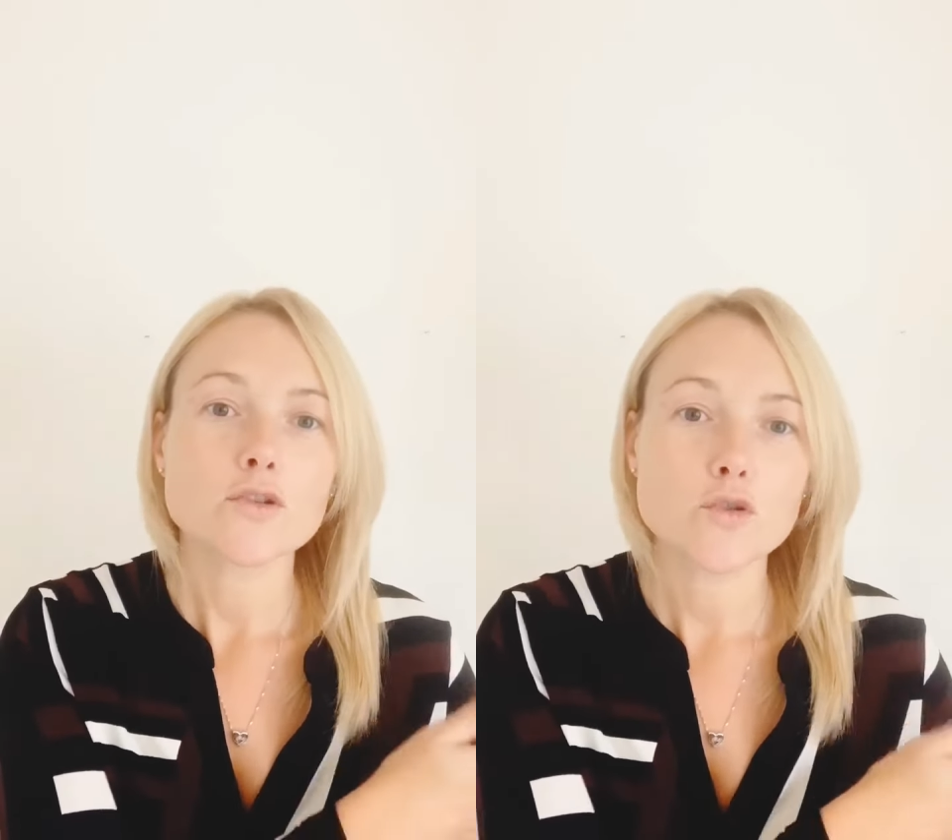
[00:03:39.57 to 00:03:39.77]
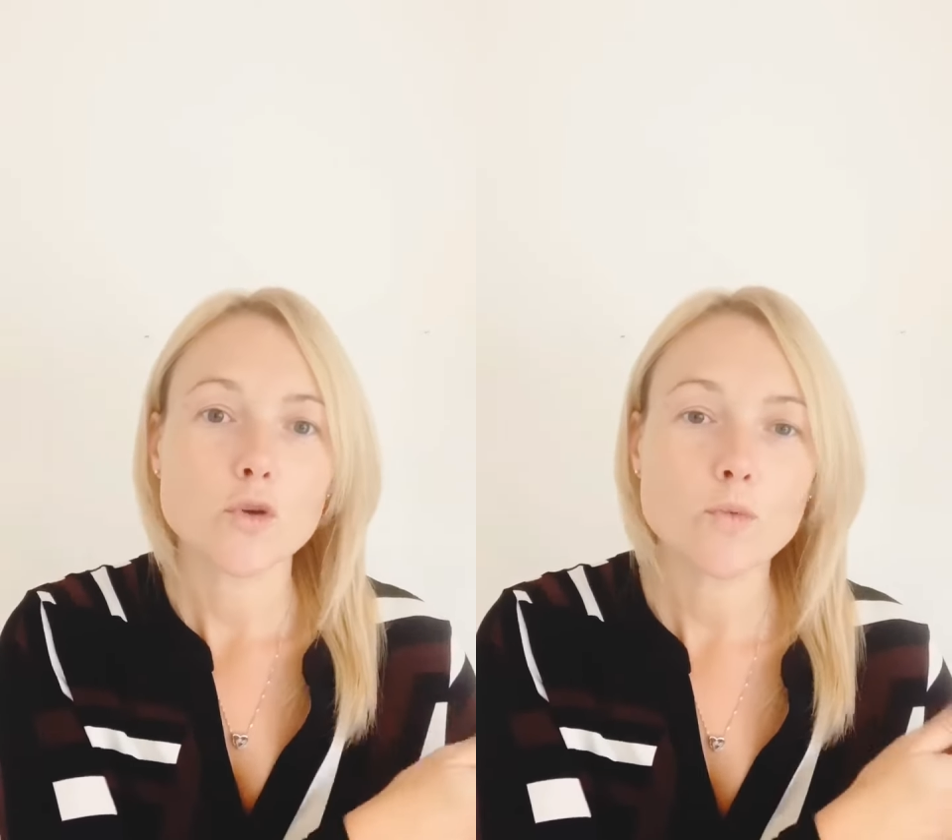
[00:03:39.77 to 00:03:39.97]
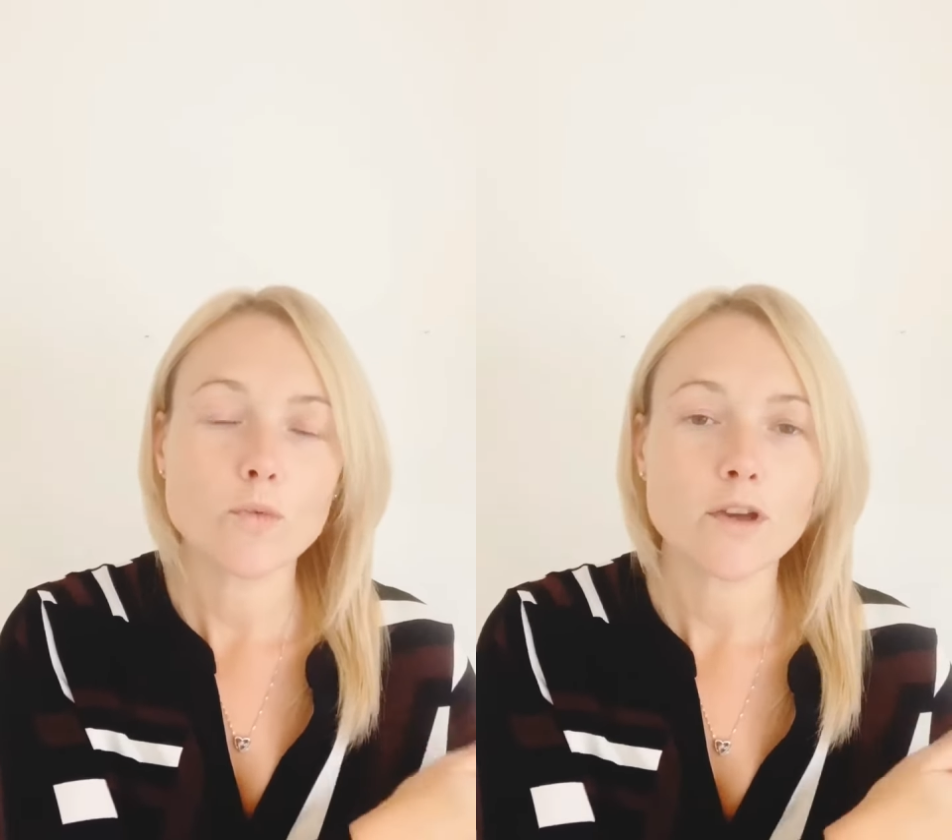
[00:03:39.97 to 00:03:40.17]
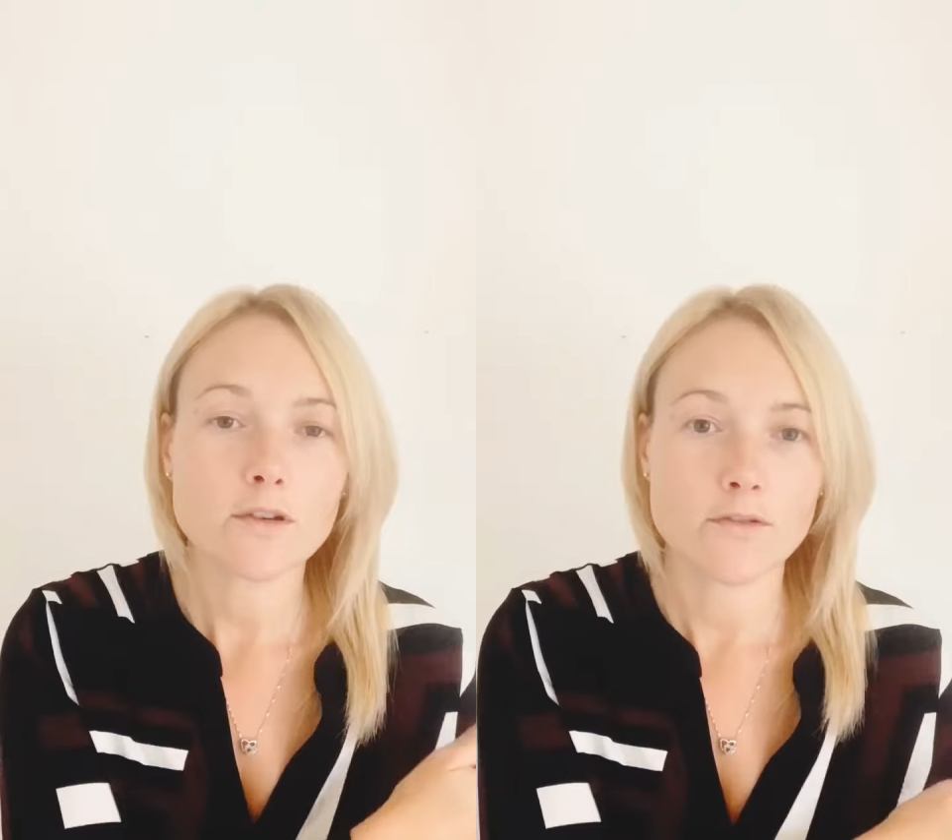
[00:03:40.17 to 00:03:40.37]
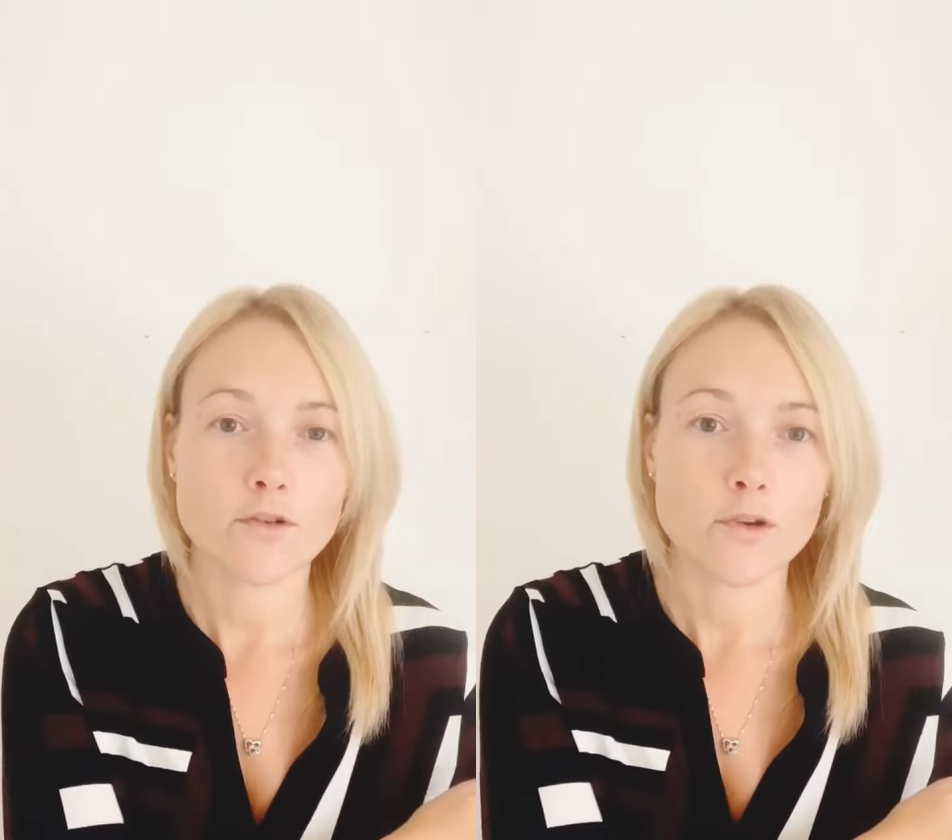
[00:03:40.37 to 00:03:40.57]
to
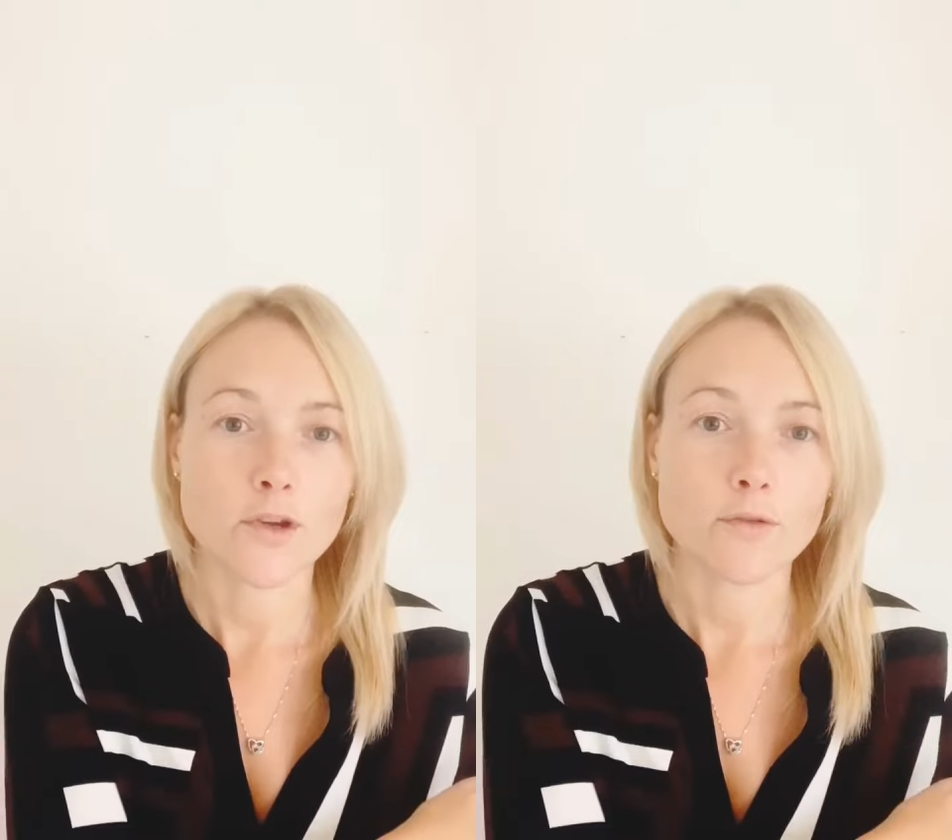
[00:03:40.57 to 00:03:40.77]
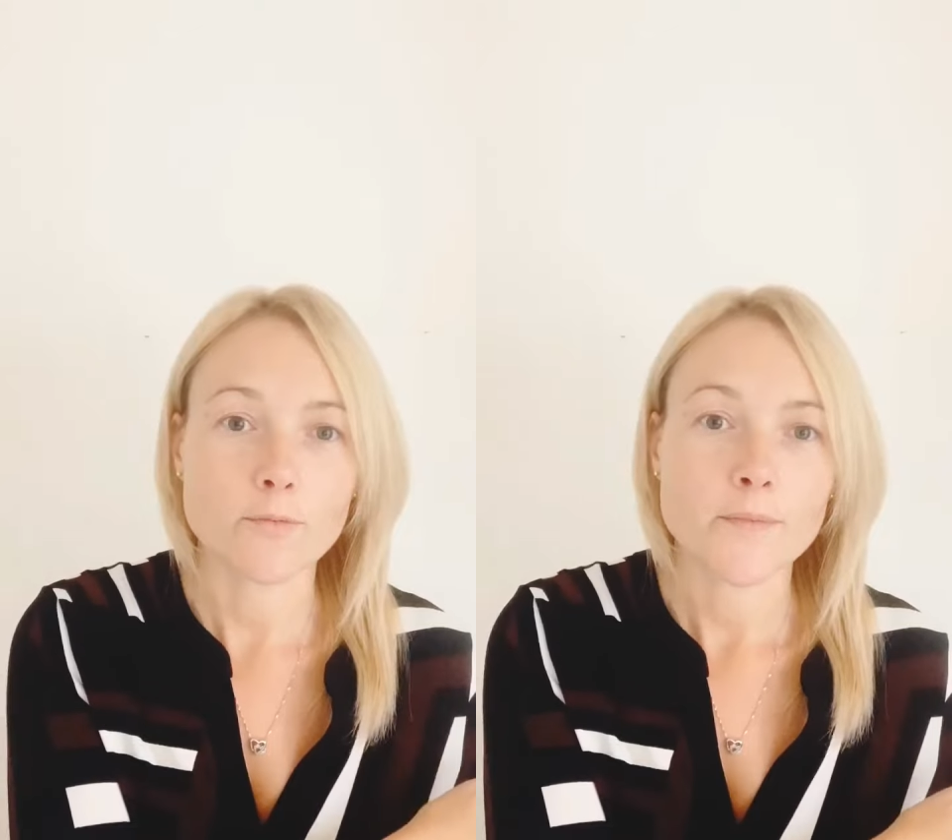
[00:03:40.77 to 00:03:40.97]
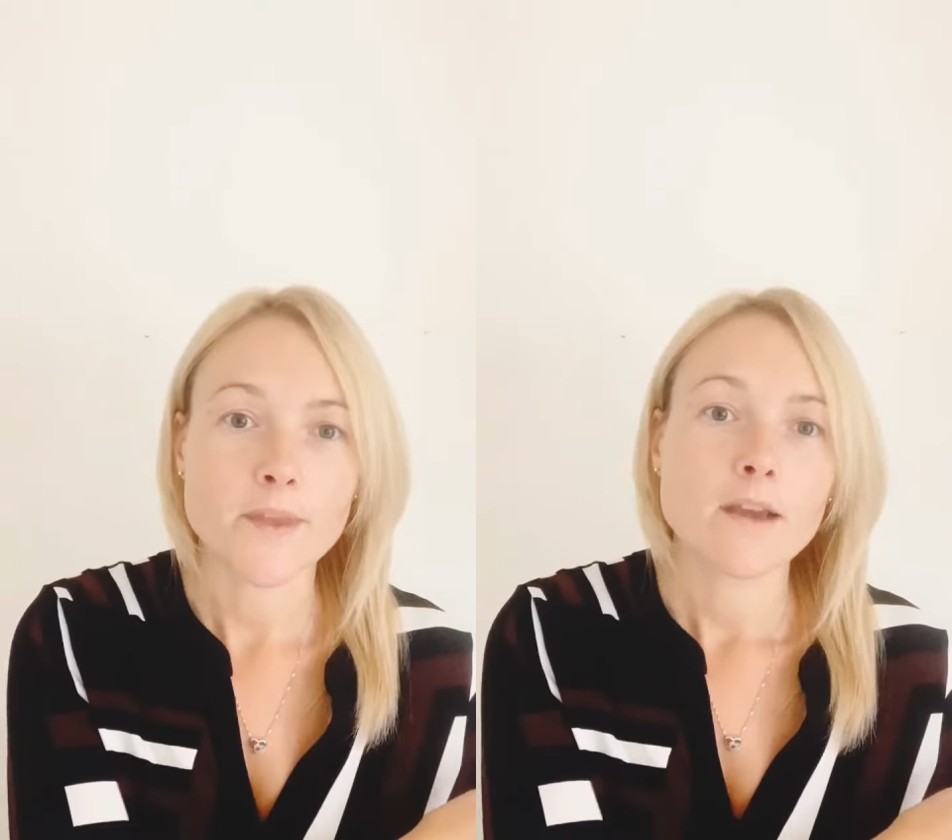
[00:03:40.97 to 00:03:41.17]
work for you,